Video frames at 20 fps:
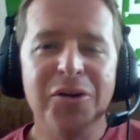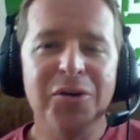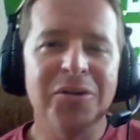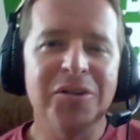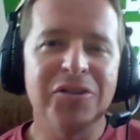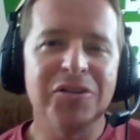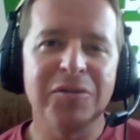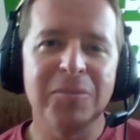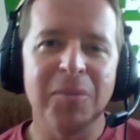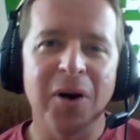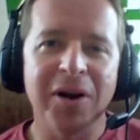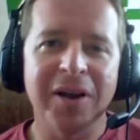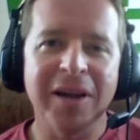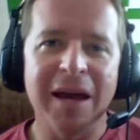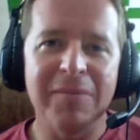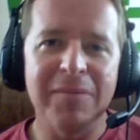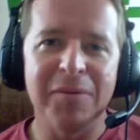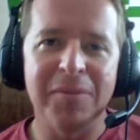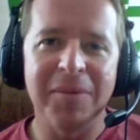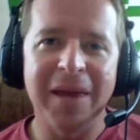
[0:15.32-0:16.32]
How you doing? This is
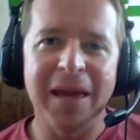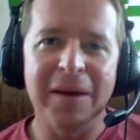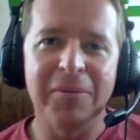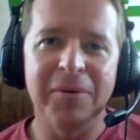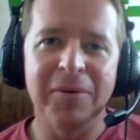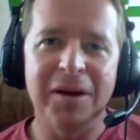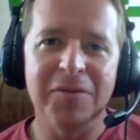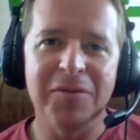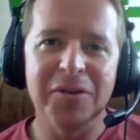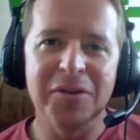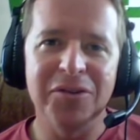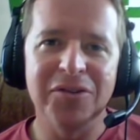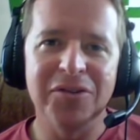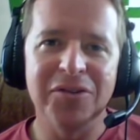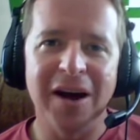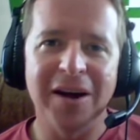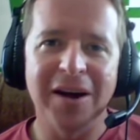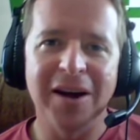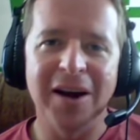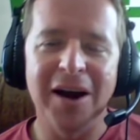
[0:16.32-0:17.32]
Mark Koep from
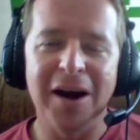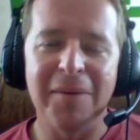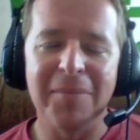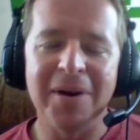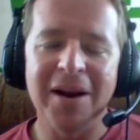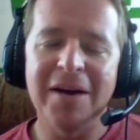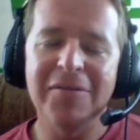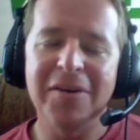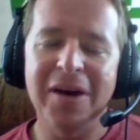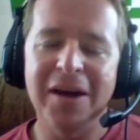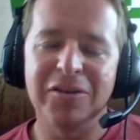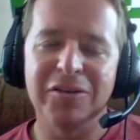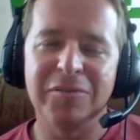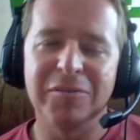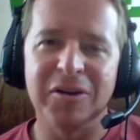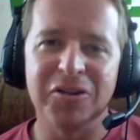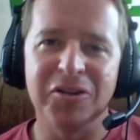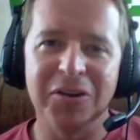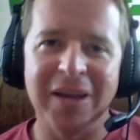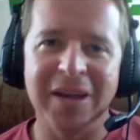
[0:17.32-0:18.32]
campgroundviews.com, and I've got
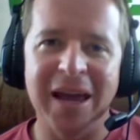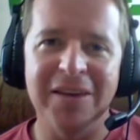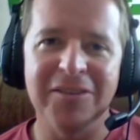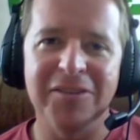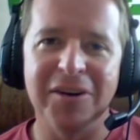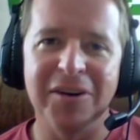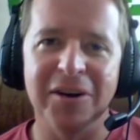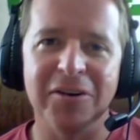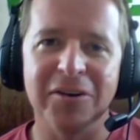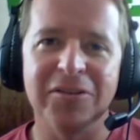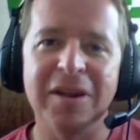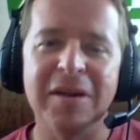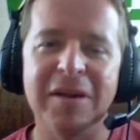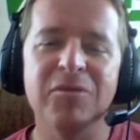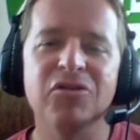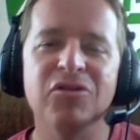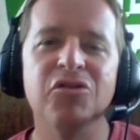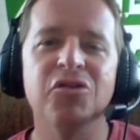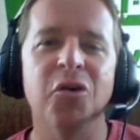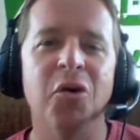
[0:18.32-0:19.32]
a special guest here. His
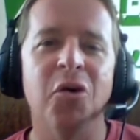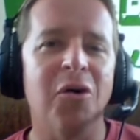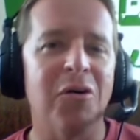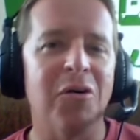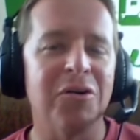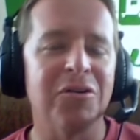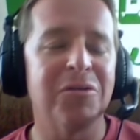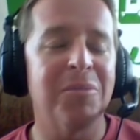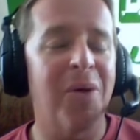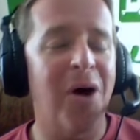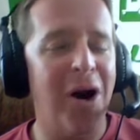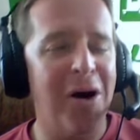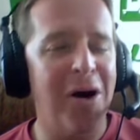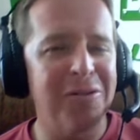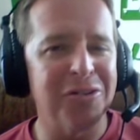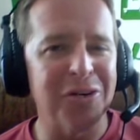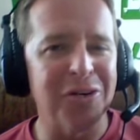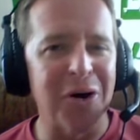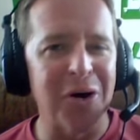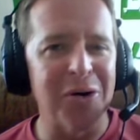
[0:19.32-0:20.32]
name is Joel. He's from
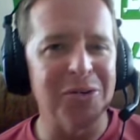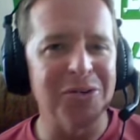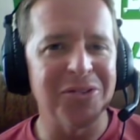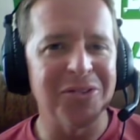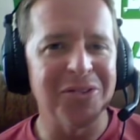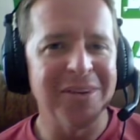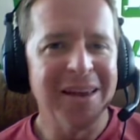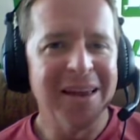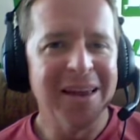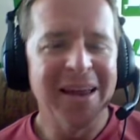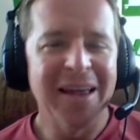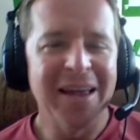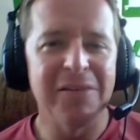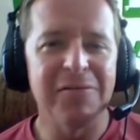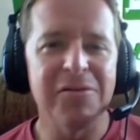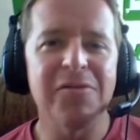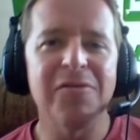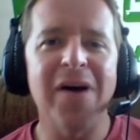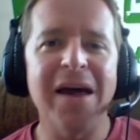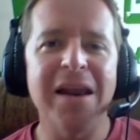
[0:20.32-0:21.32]
Harvest Host,
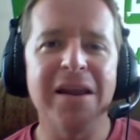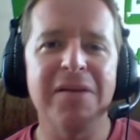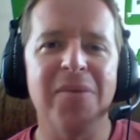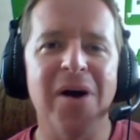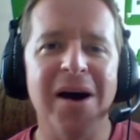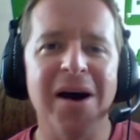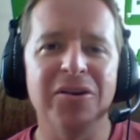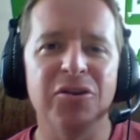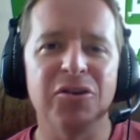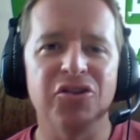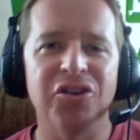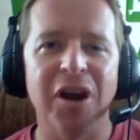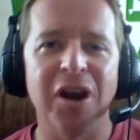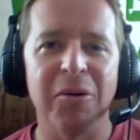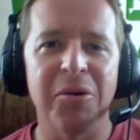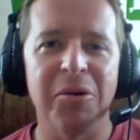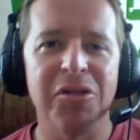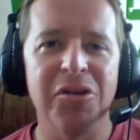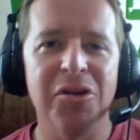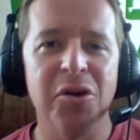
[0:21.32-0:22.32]
and I've invited him on to
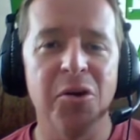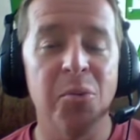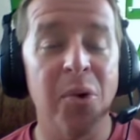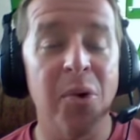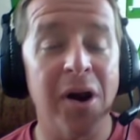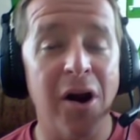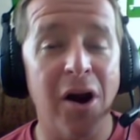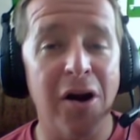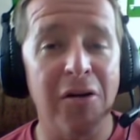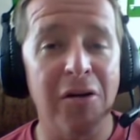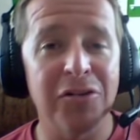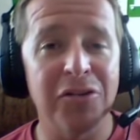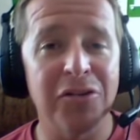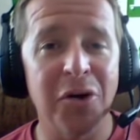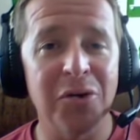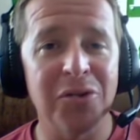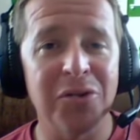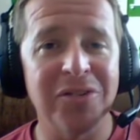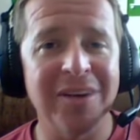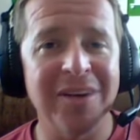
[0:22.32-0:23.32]
share with you what
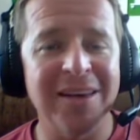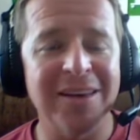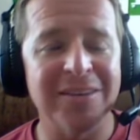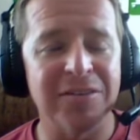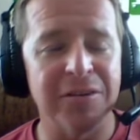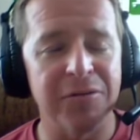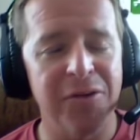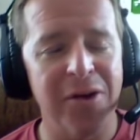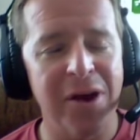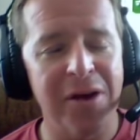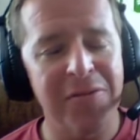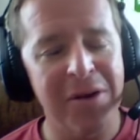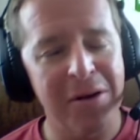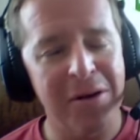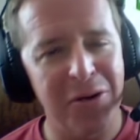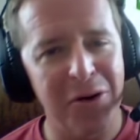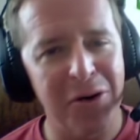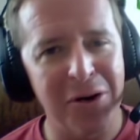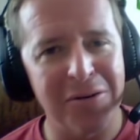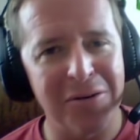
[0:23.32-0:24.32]
Harvest Host is. If you have
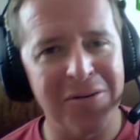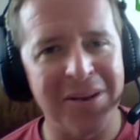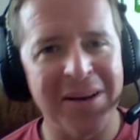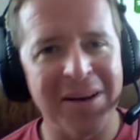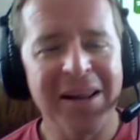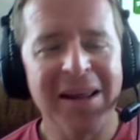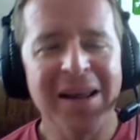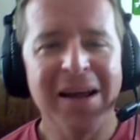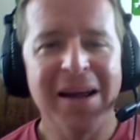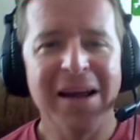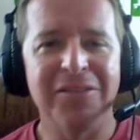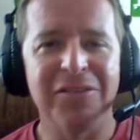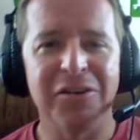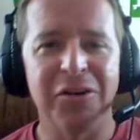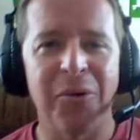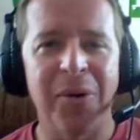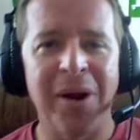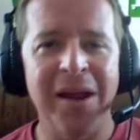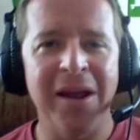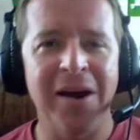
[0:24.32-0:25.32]
never heard of it,
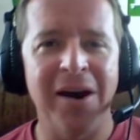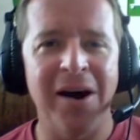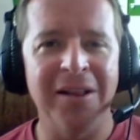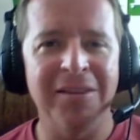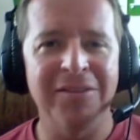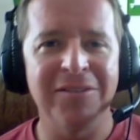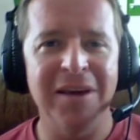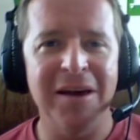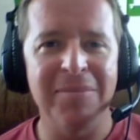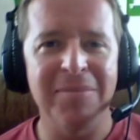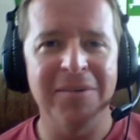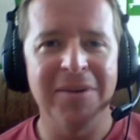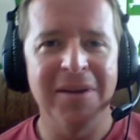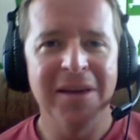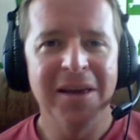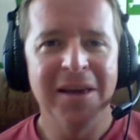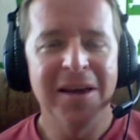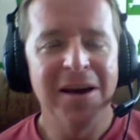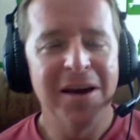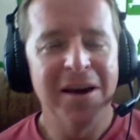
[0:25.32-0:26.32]
it's a great concept,
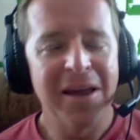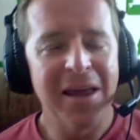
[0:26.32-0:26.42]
